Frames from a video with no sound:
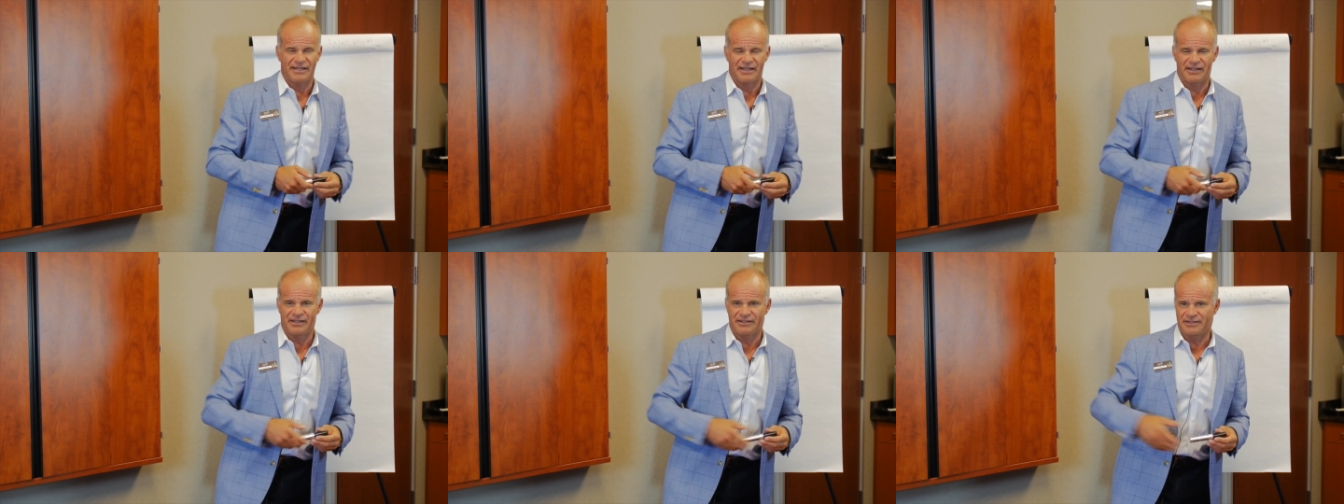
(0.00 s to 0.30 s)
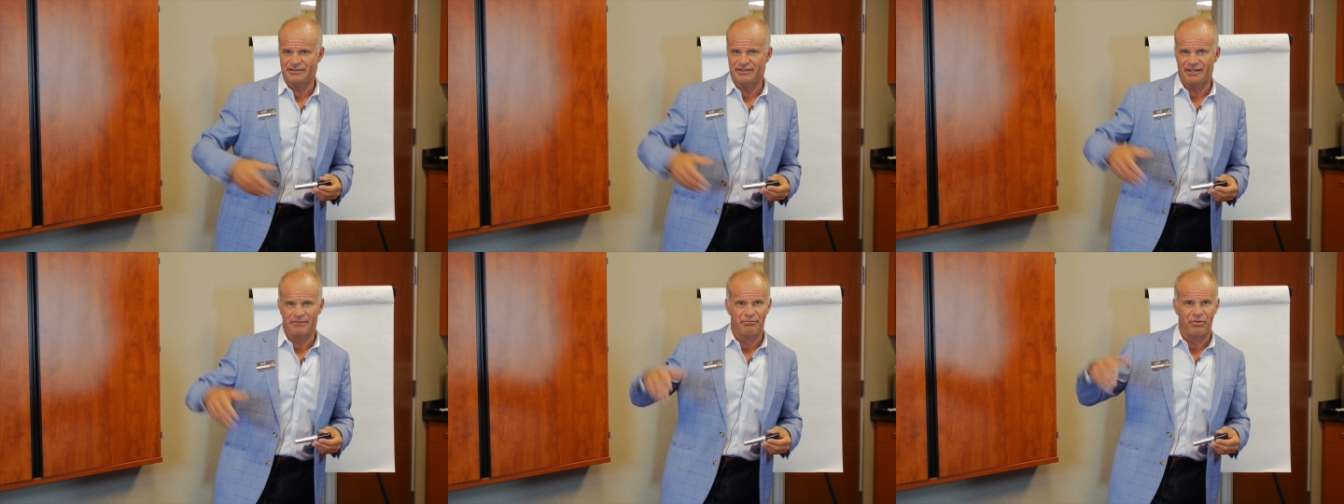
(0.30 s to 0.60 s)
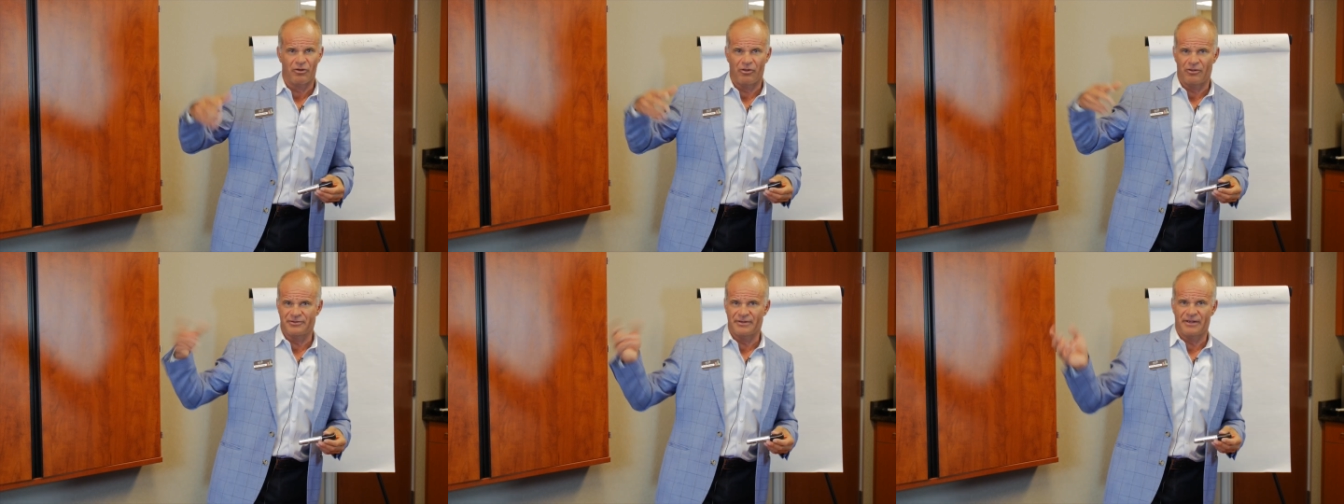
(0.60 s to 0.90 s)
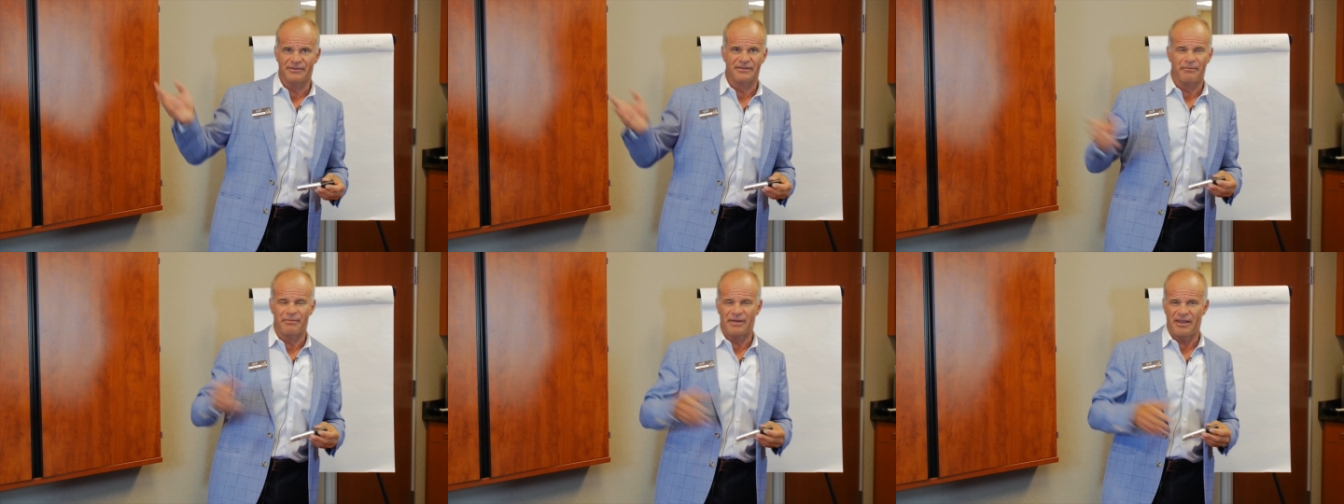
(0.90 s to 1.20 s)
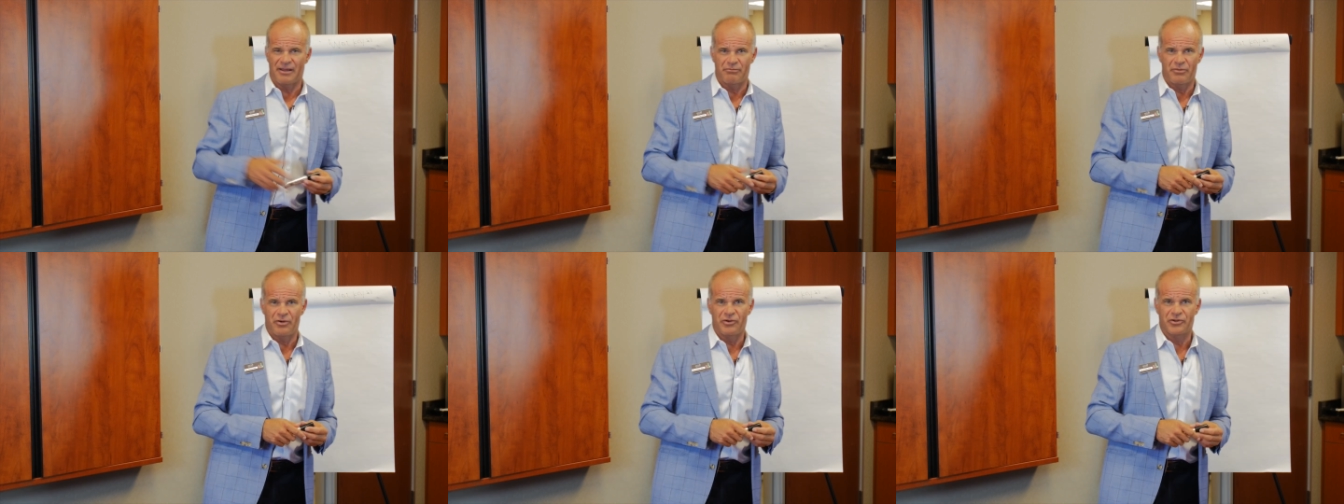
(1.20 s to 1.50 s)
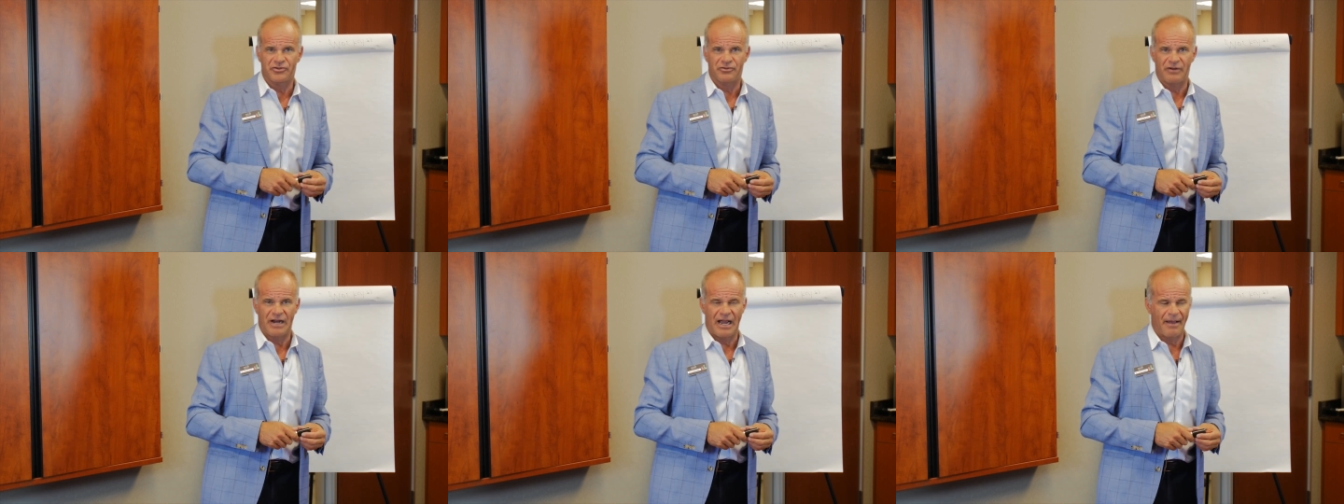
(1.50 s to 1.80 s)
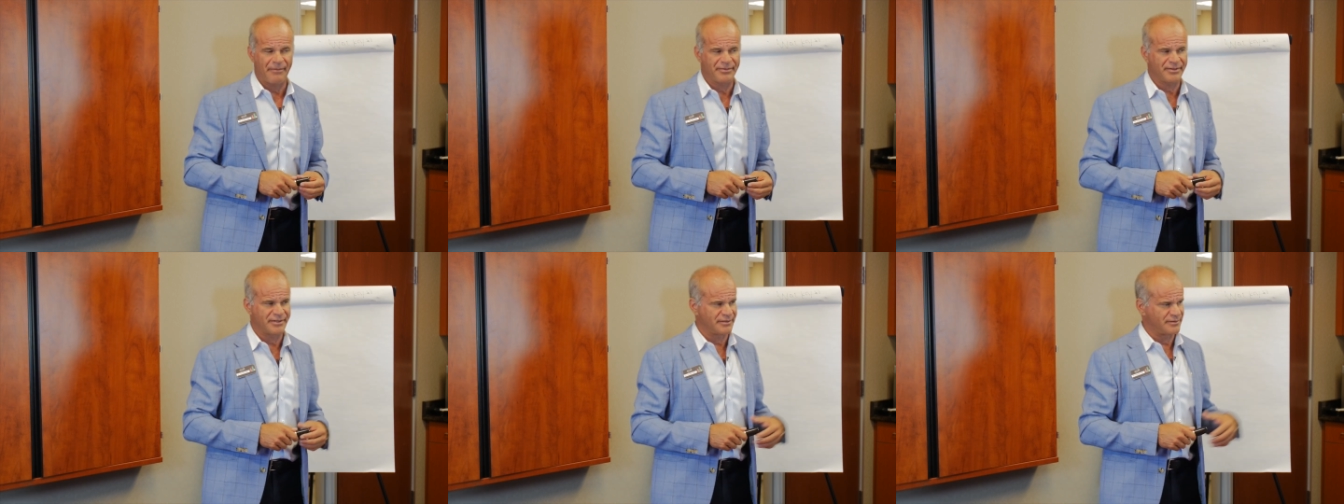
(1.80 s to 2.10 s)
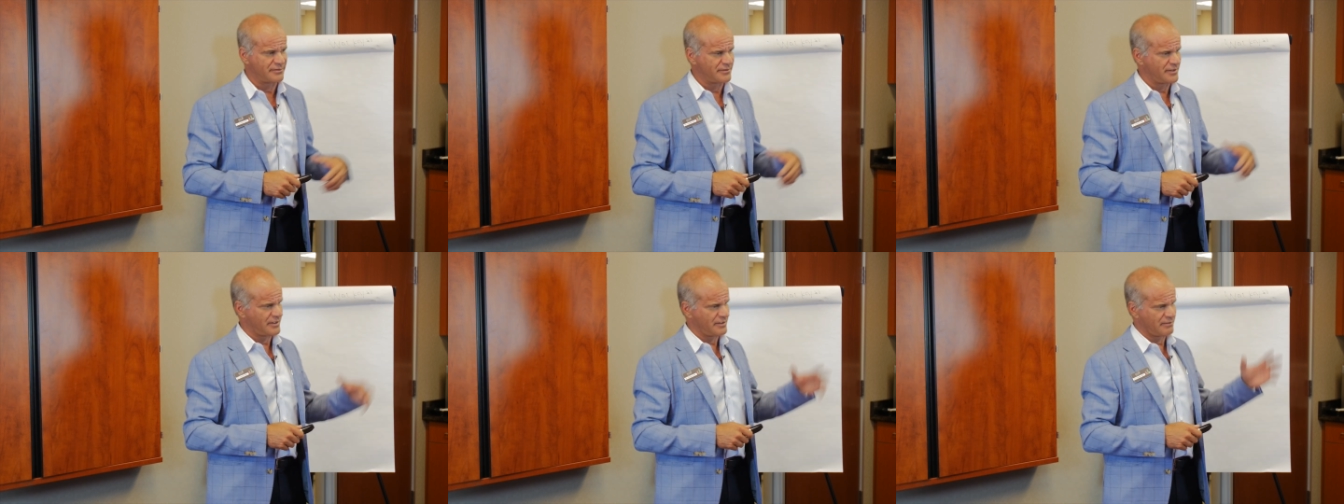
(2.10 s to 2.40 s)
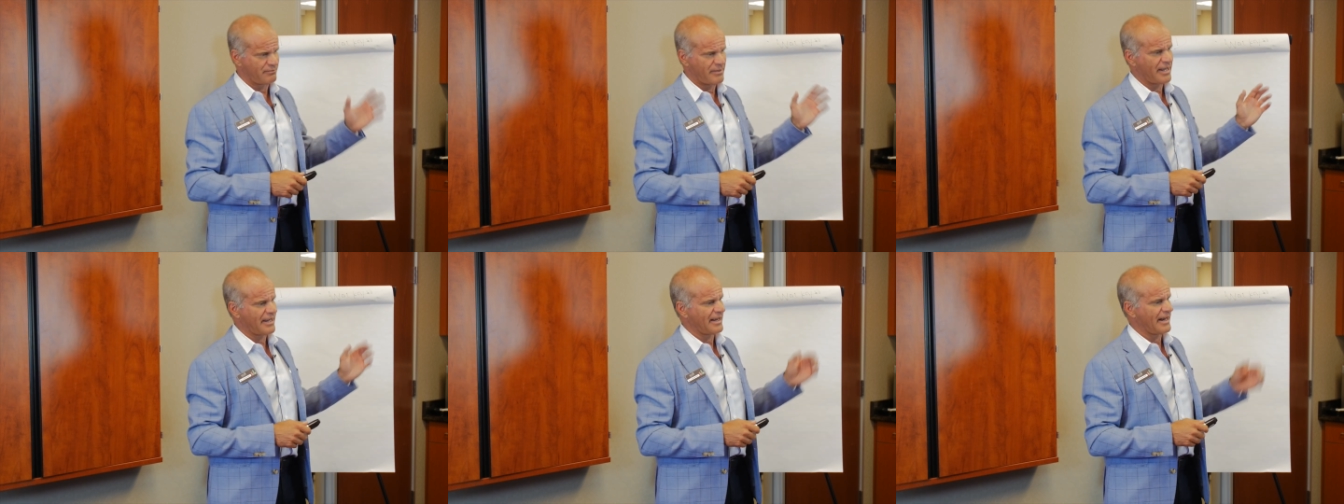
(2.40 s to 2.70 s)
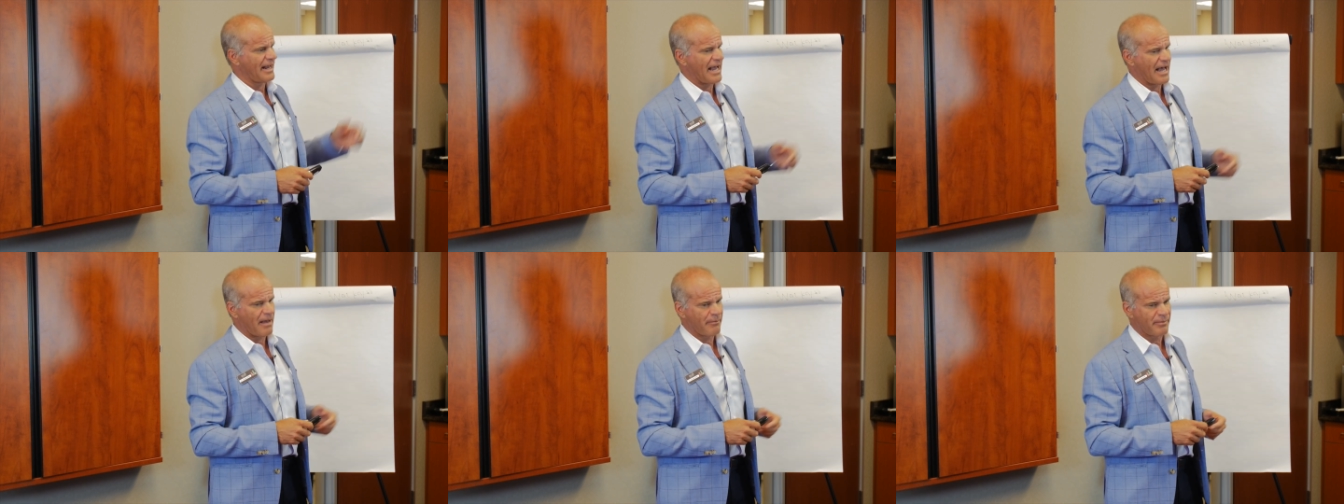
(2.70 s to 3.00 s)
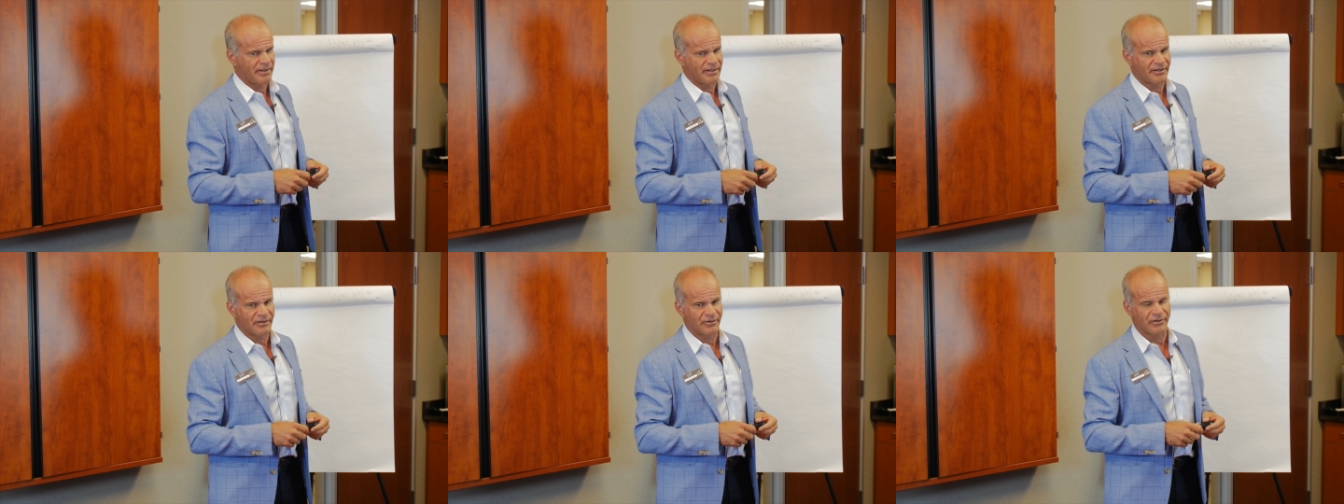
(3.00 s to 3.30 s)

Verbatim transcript: They could just like pull themselves up by their bootstraps and, and make it happen.